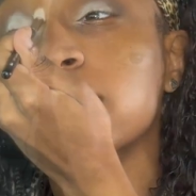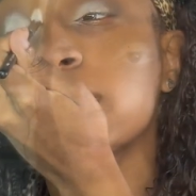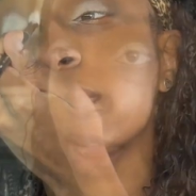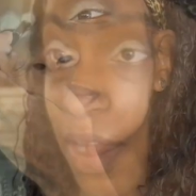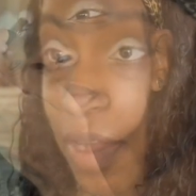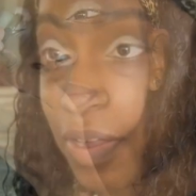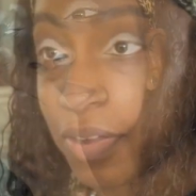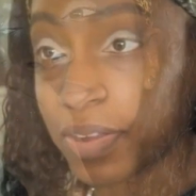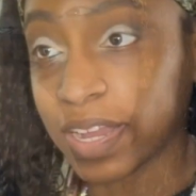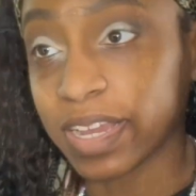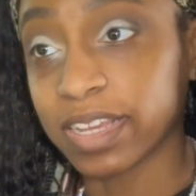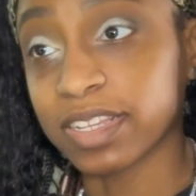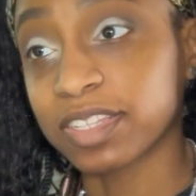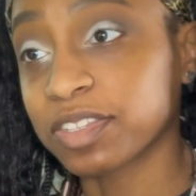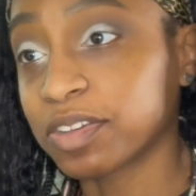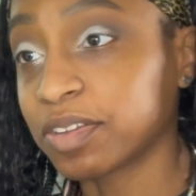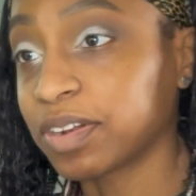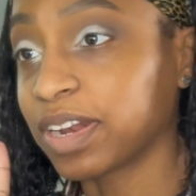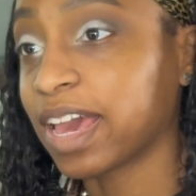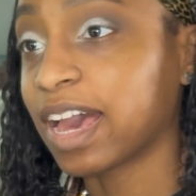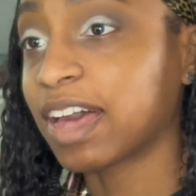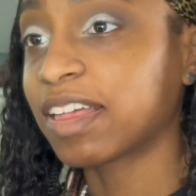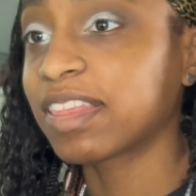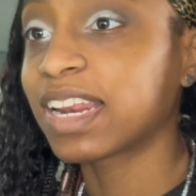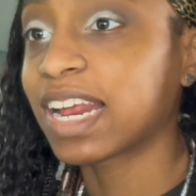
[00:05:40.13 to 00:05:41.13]
Okay, so
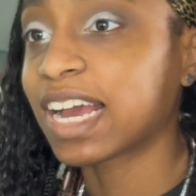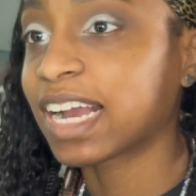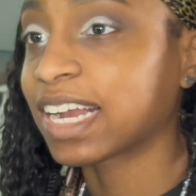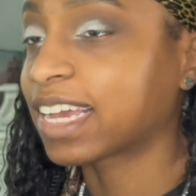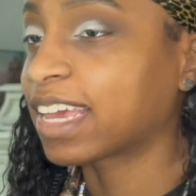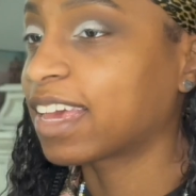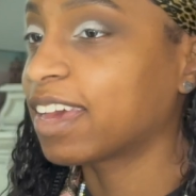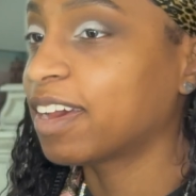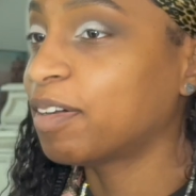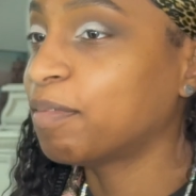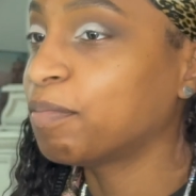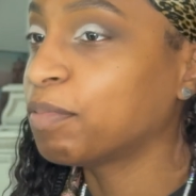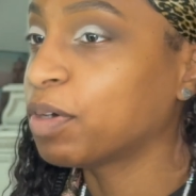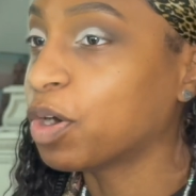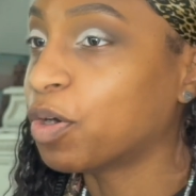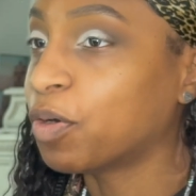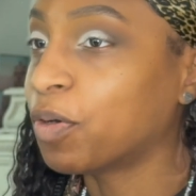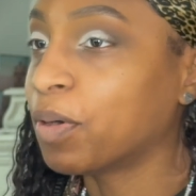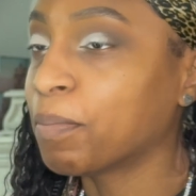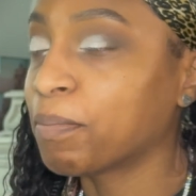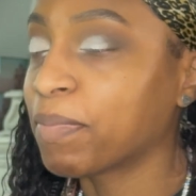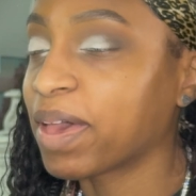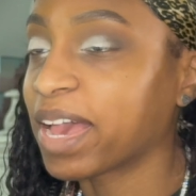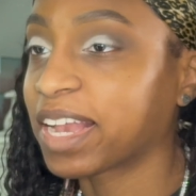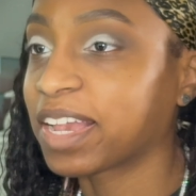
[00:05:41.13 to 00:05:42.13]
now that I kept going
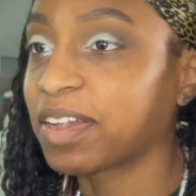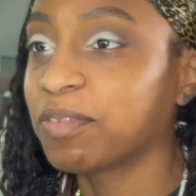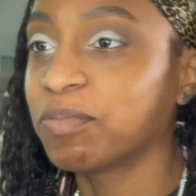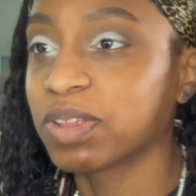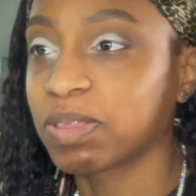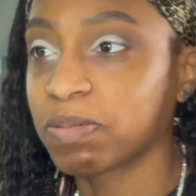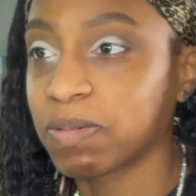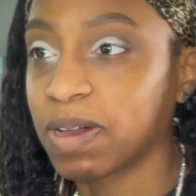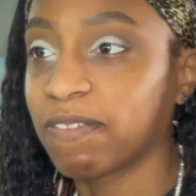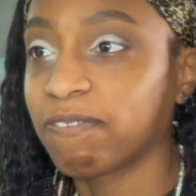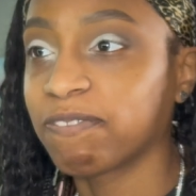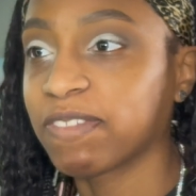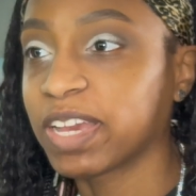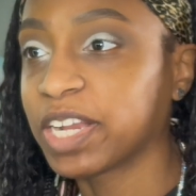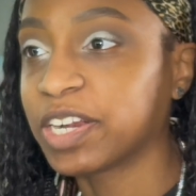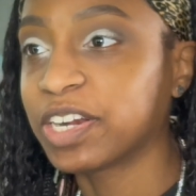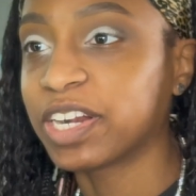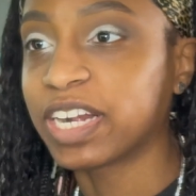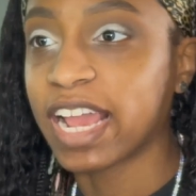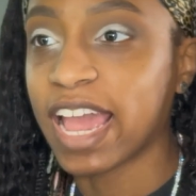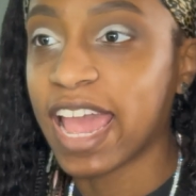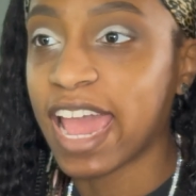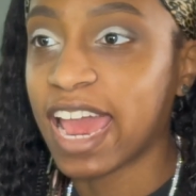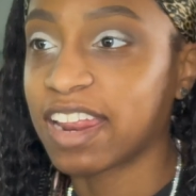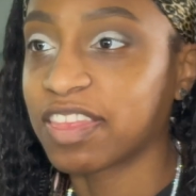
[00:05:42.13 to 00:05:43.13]
back in with my finger and
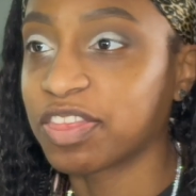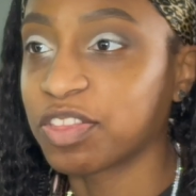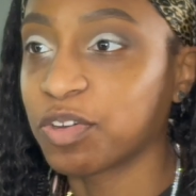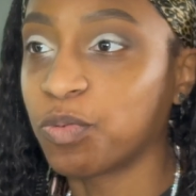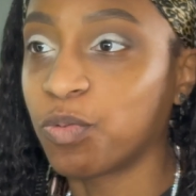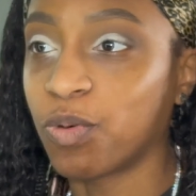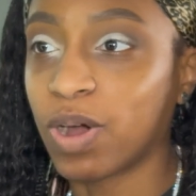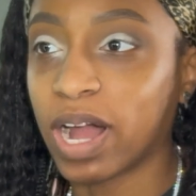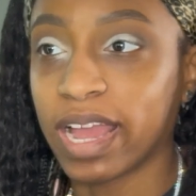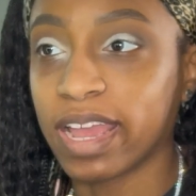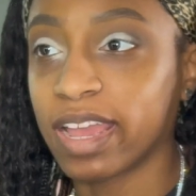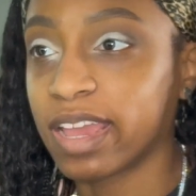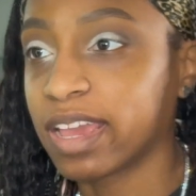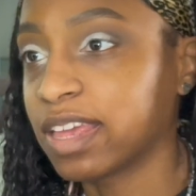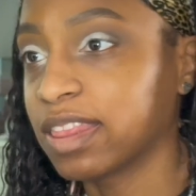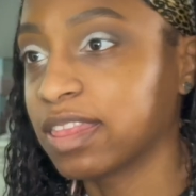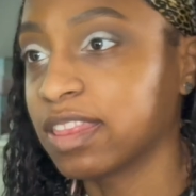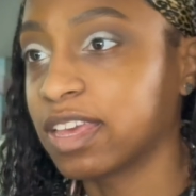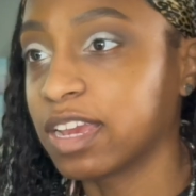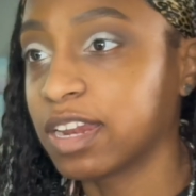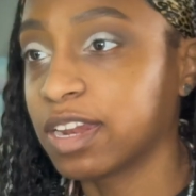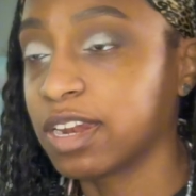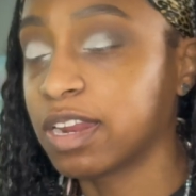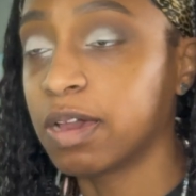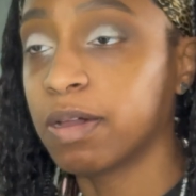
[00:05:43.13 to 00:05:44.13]
adding the white and
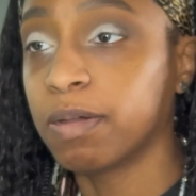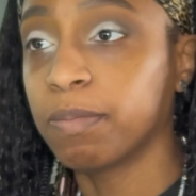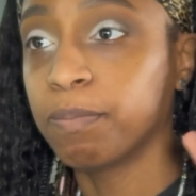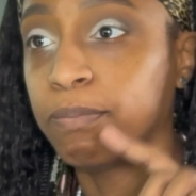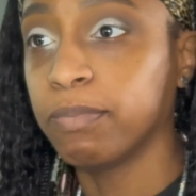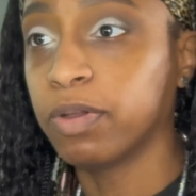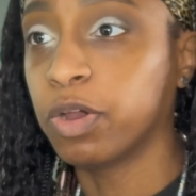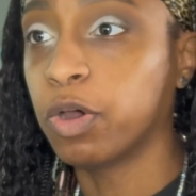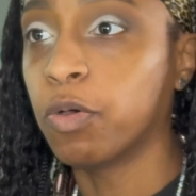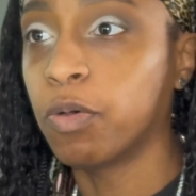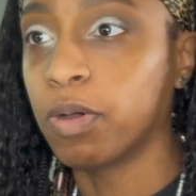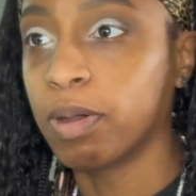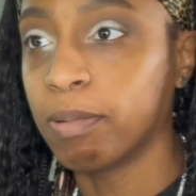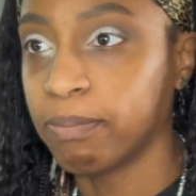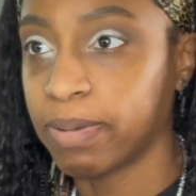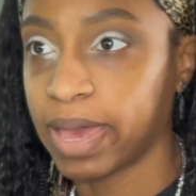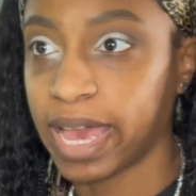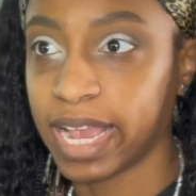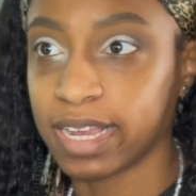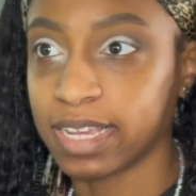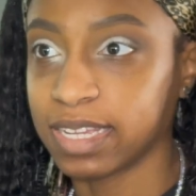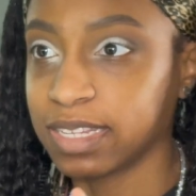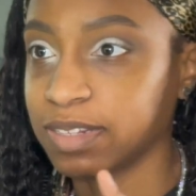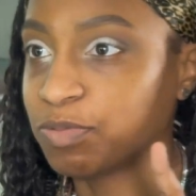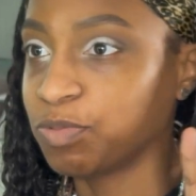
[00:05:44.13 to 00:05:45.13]
then going
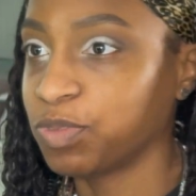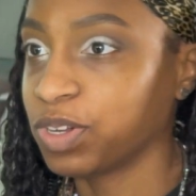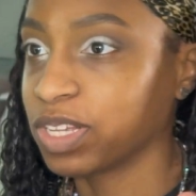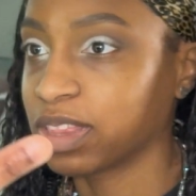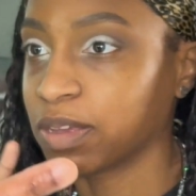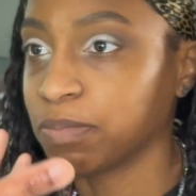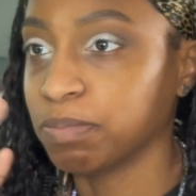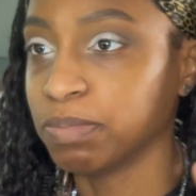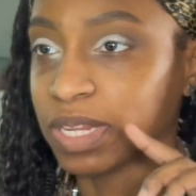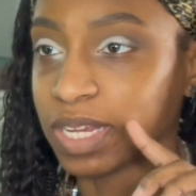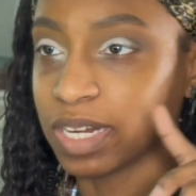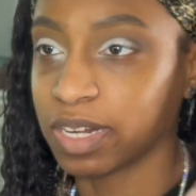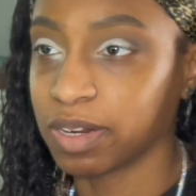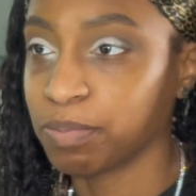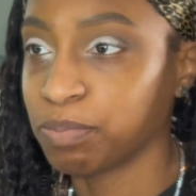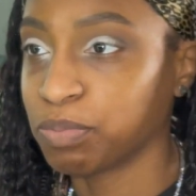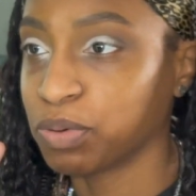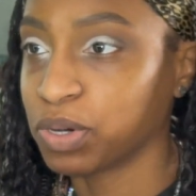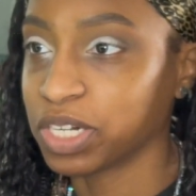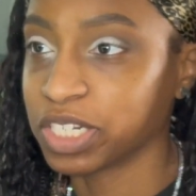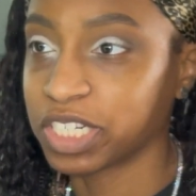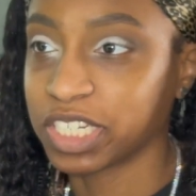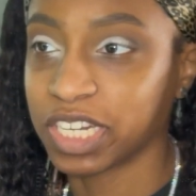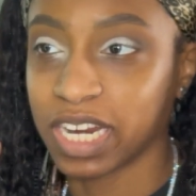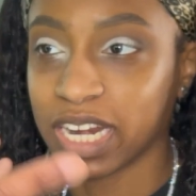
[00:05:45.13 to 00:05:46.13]
back in with the blending
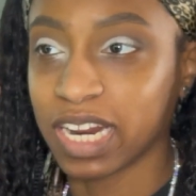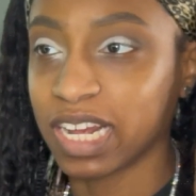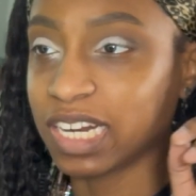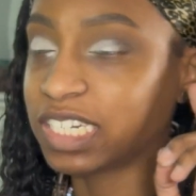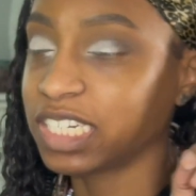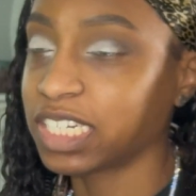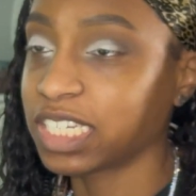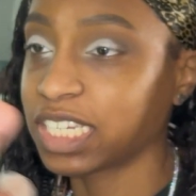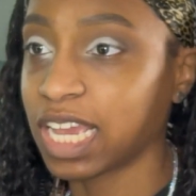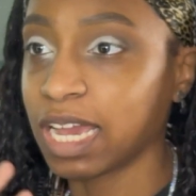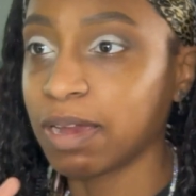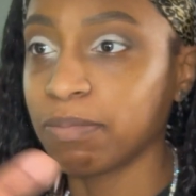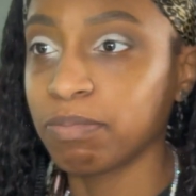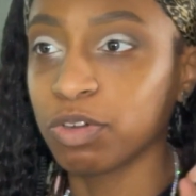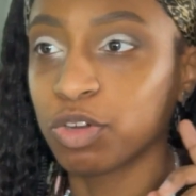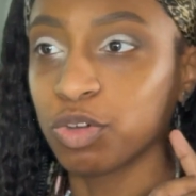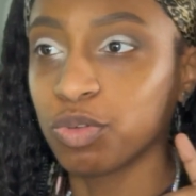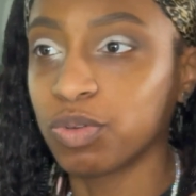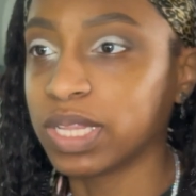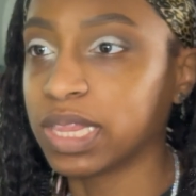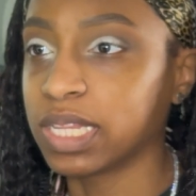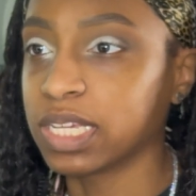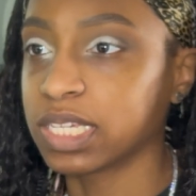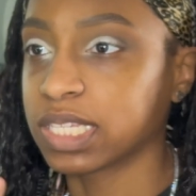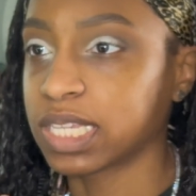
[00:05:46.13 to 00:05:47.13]
brush, and I just kept
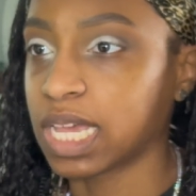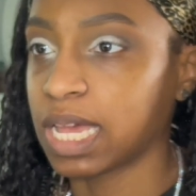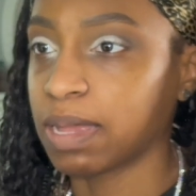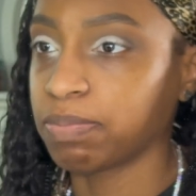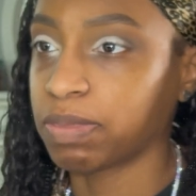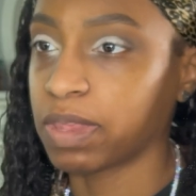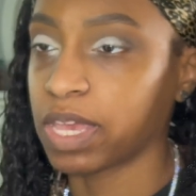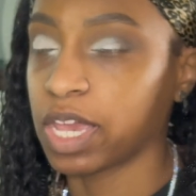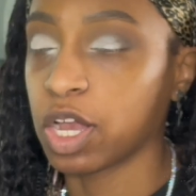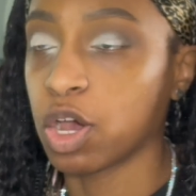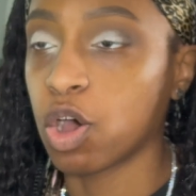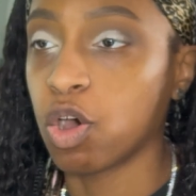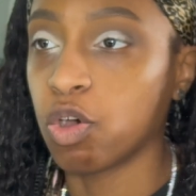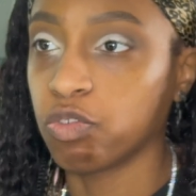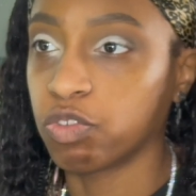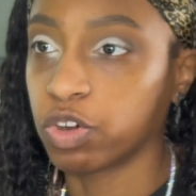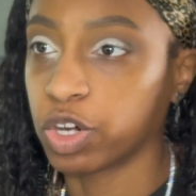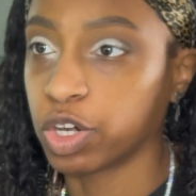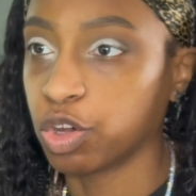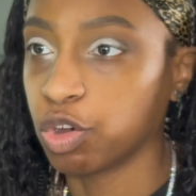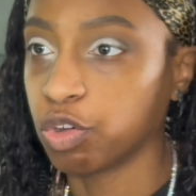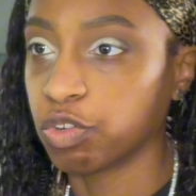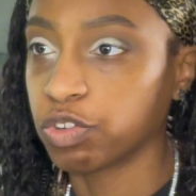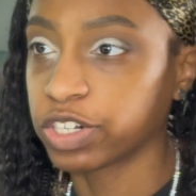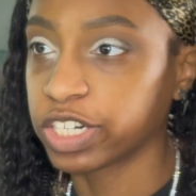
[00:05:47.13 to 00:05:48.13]
doing the same thing over and
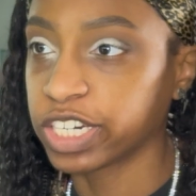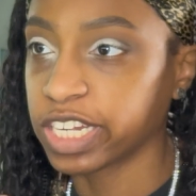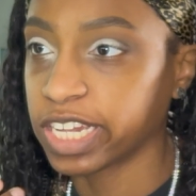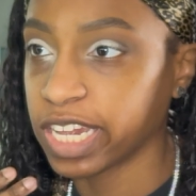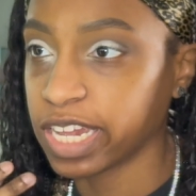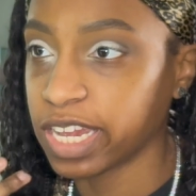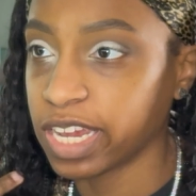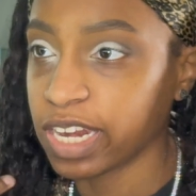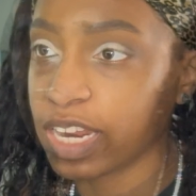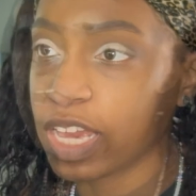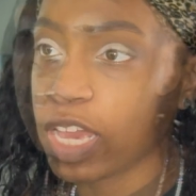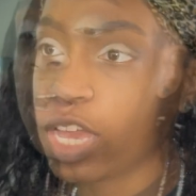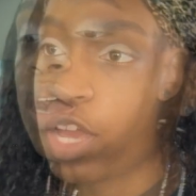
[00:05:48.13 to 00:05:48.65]
over again.